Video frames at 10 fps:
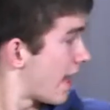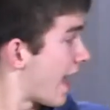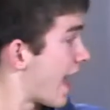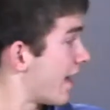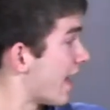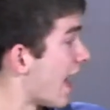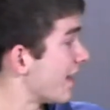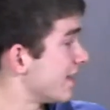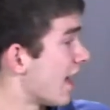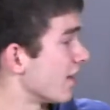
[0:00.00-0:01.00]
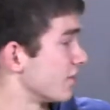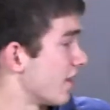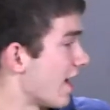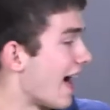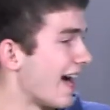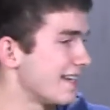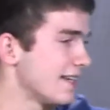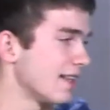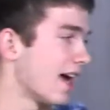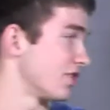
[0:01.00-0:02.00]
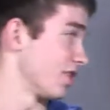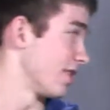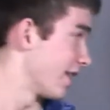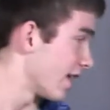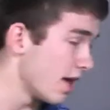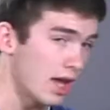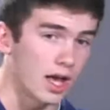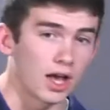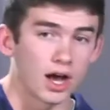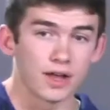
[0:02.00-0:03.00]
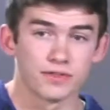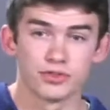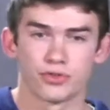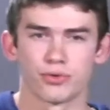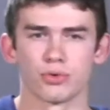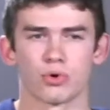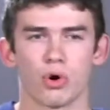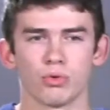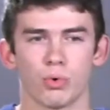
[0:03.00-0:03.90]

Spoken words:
And ideologically, through the Cold